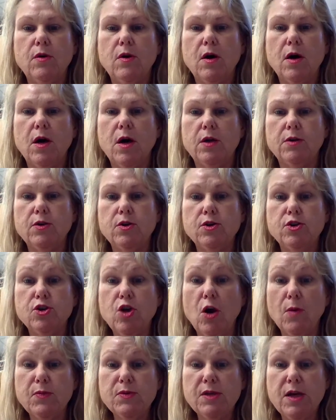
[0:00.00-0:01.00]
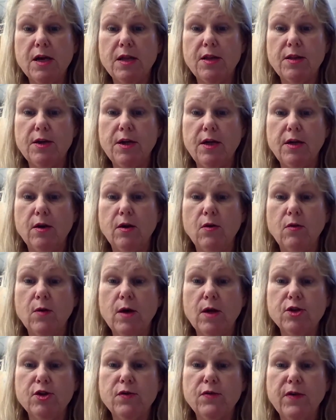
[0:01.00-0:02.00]
on the sharp side of the needle,
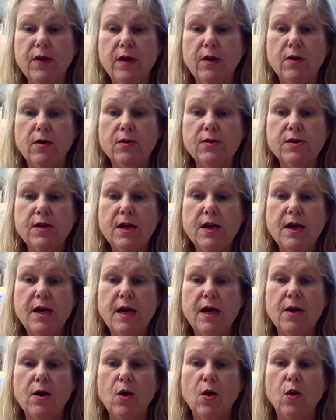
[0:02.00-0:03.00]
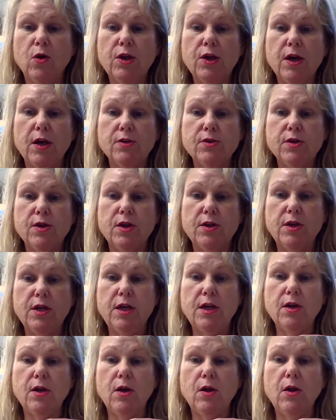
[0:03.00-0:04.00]
watch your fingers, and holding onto the
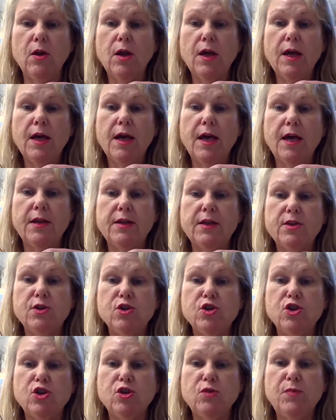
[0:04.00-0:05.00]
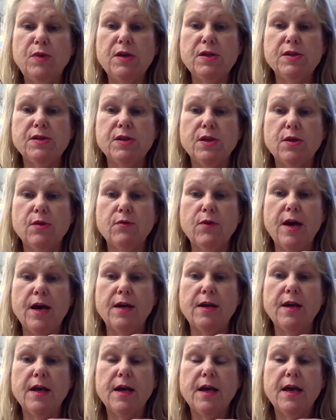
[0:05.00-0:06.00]
needle and these two pieces of
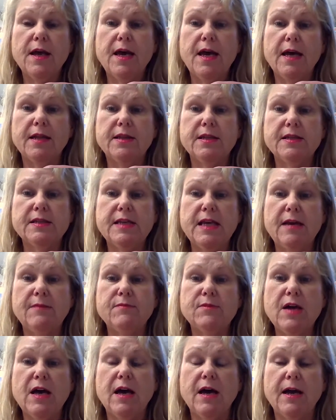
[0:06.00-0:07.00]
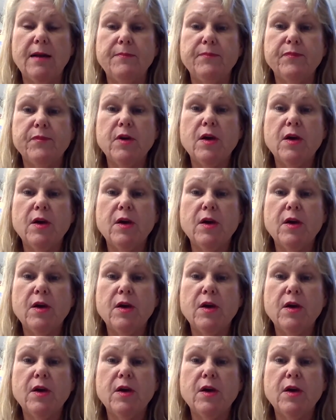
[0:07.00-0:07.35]
thread at the same time.